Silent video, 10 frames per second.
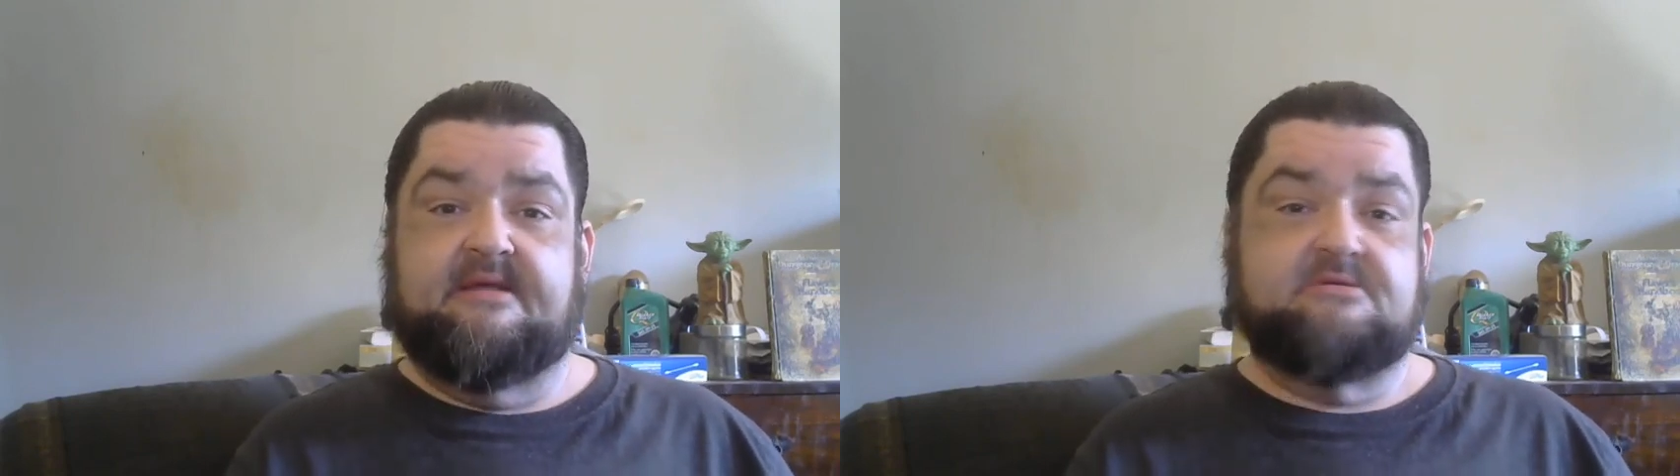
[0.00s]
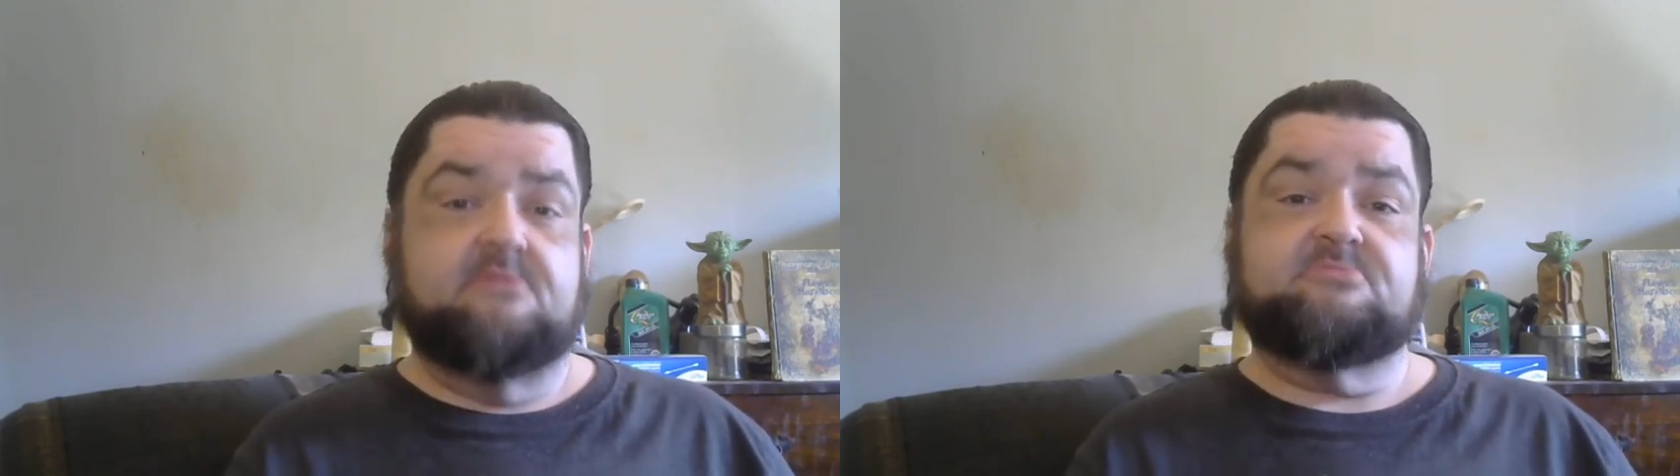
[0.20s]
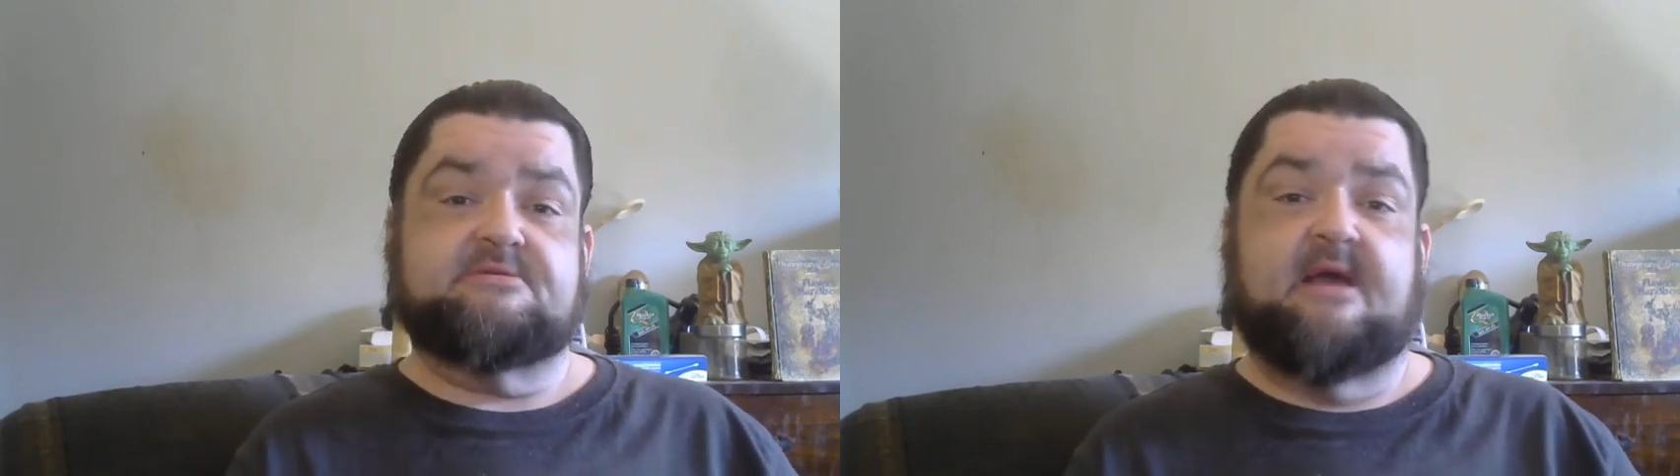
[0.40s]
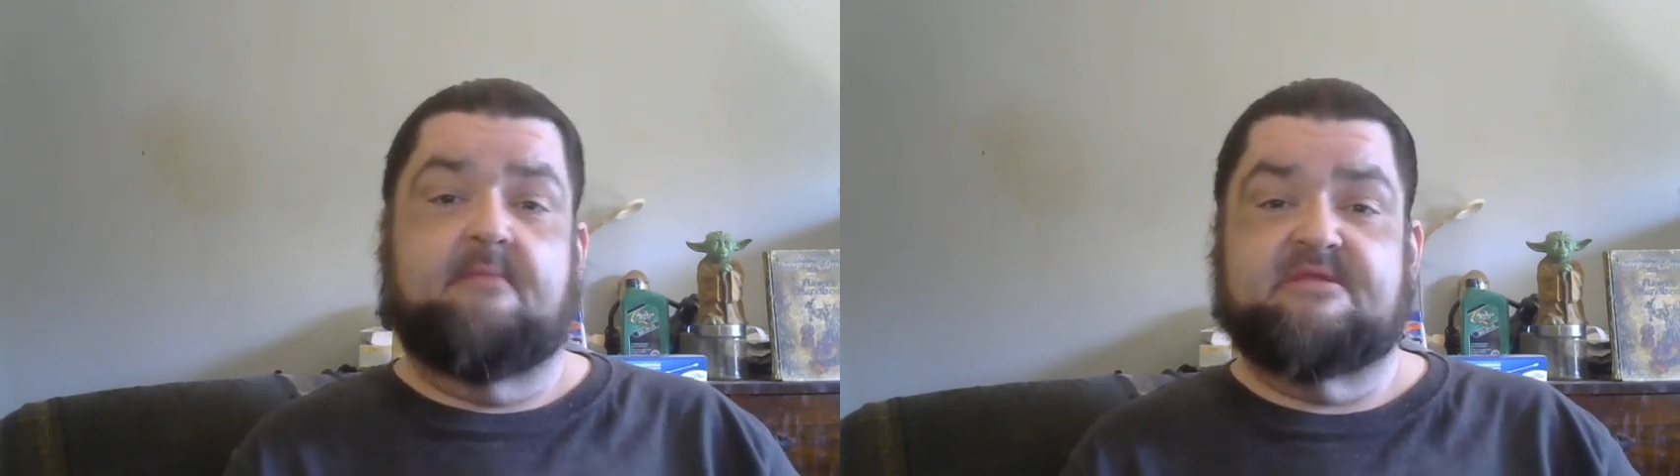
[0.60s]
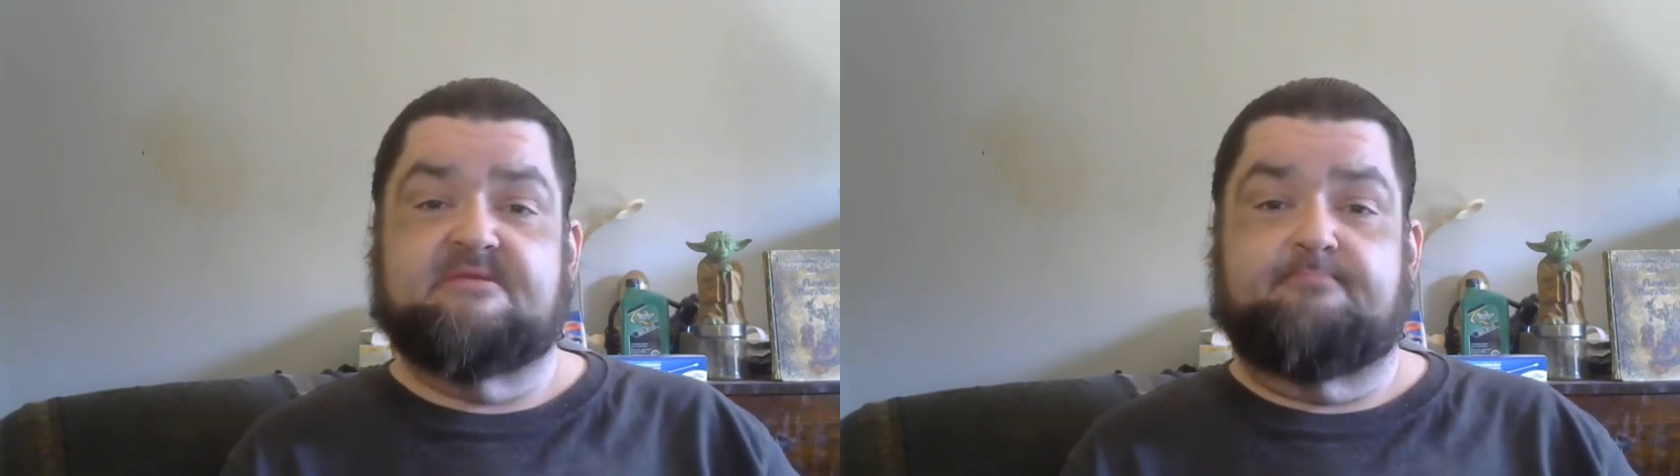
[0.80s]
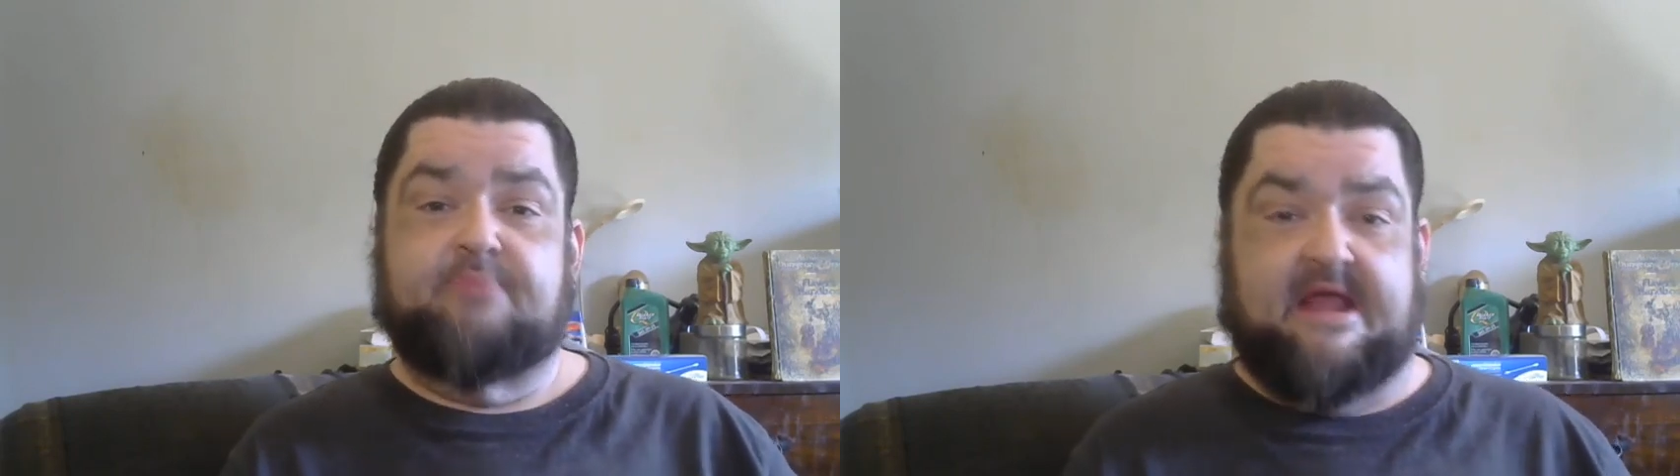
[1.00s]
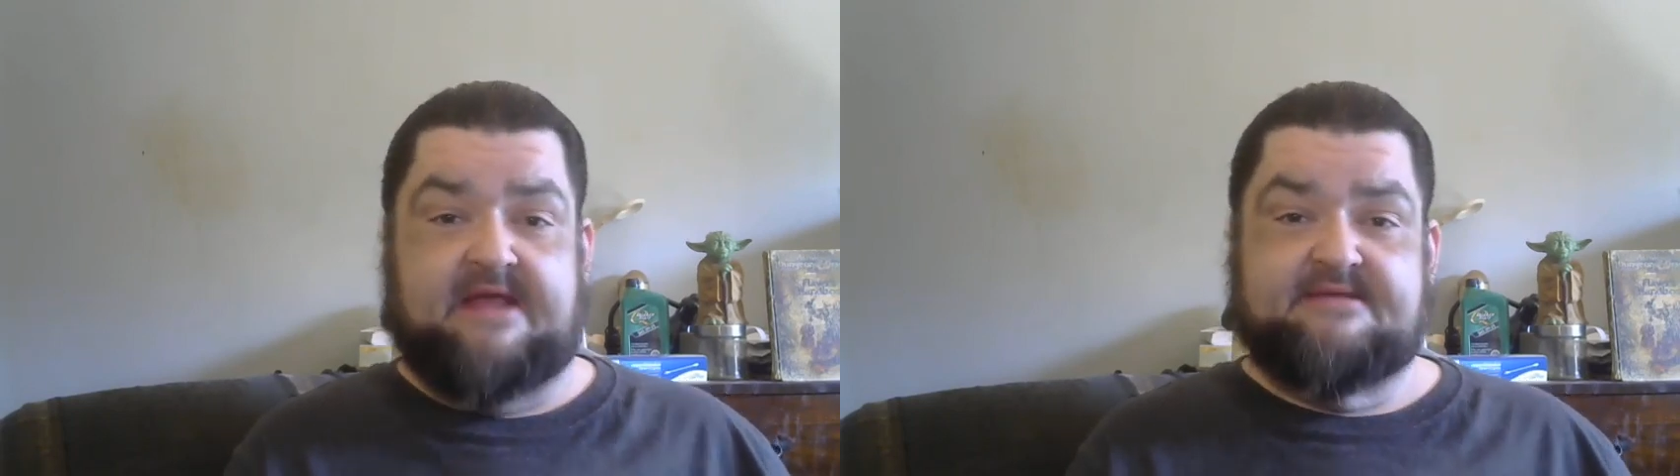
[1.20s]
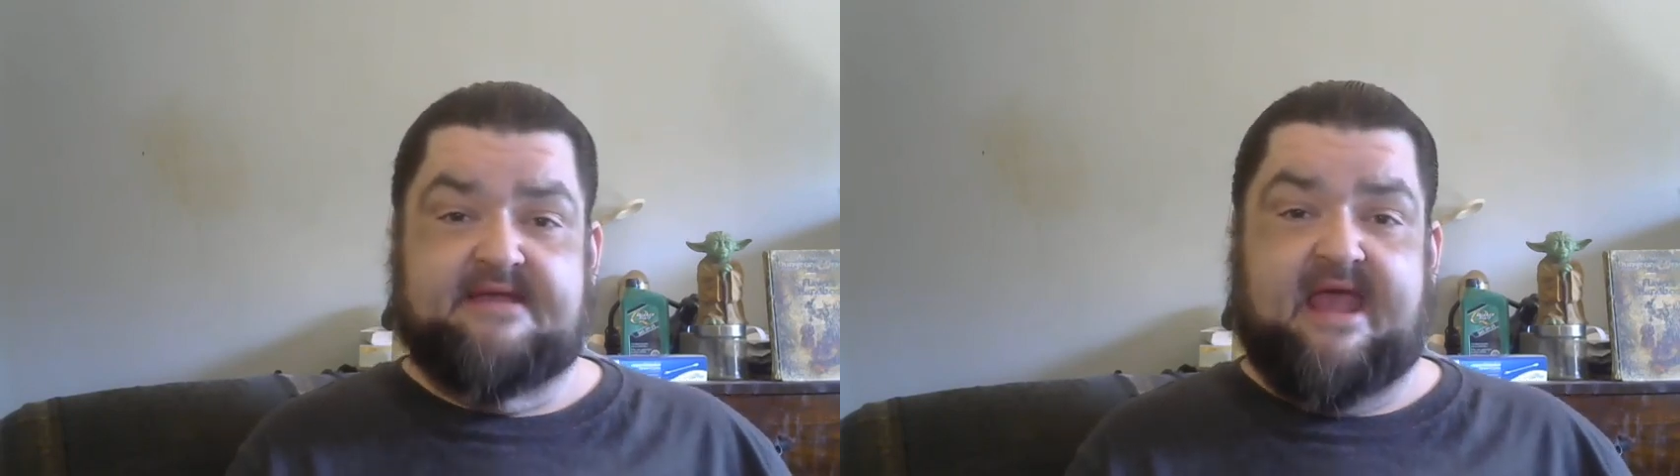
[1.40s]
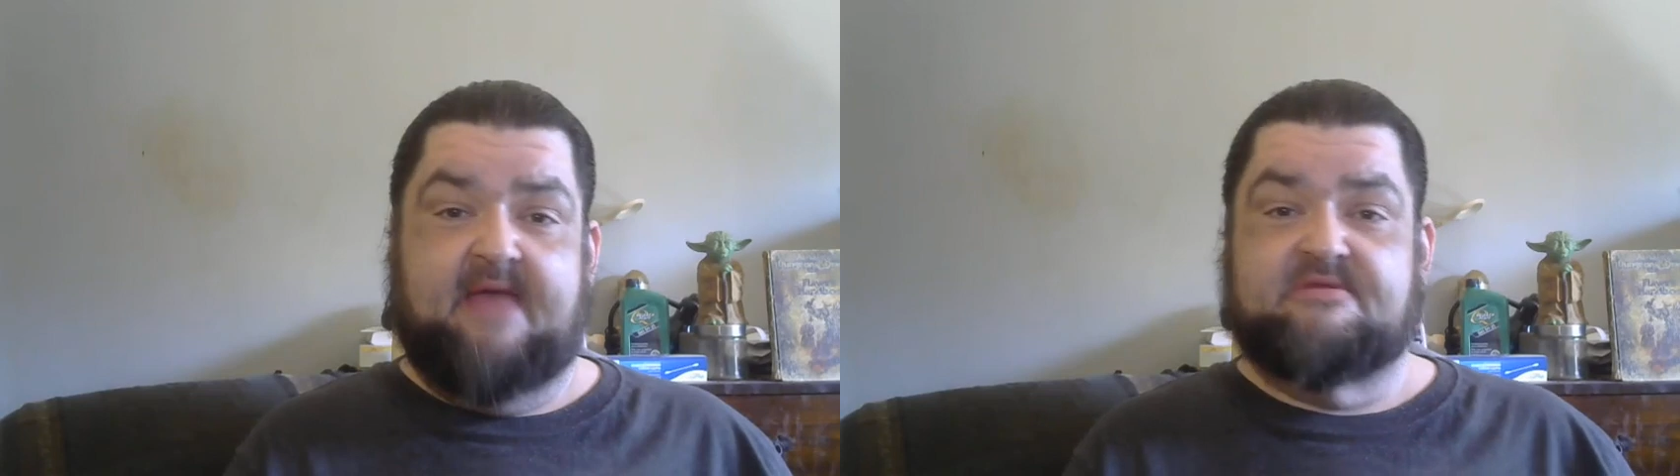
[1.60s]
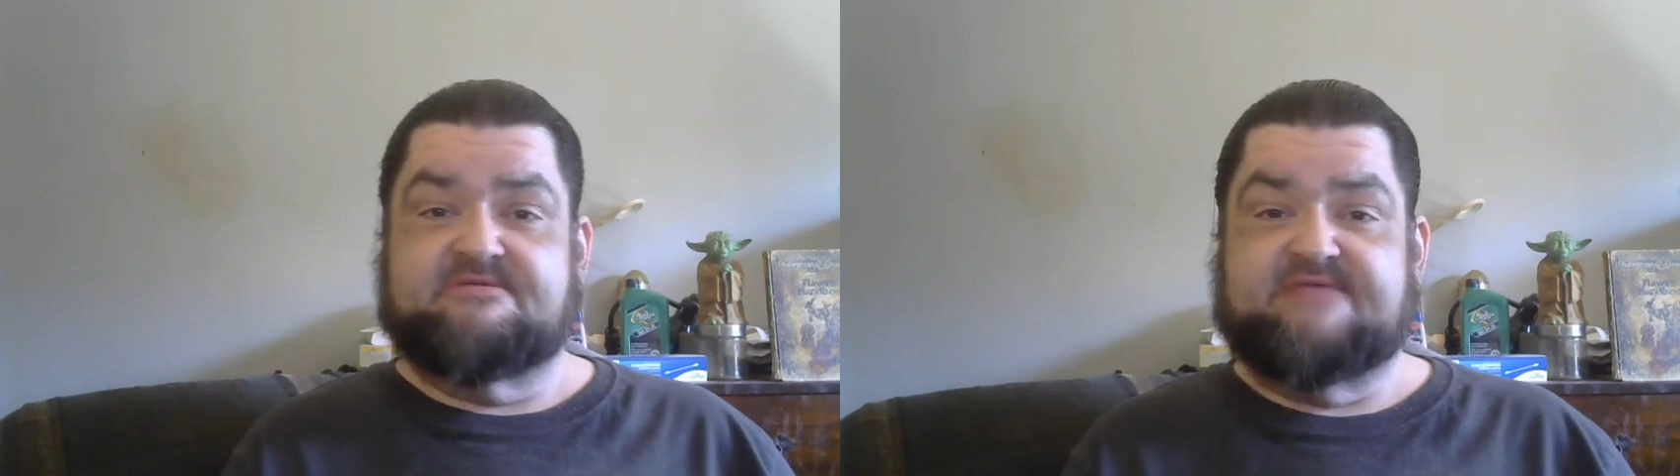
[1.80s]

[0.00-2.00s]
You just come in to play the game and